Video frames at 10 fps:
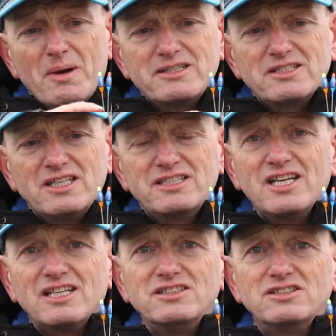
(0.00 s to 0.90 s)
basically
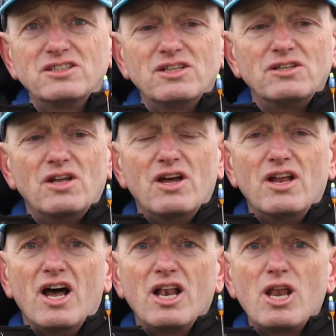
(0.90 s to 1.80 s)
attach it to
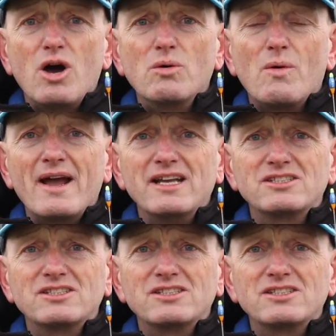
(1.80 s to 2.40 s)
a long wire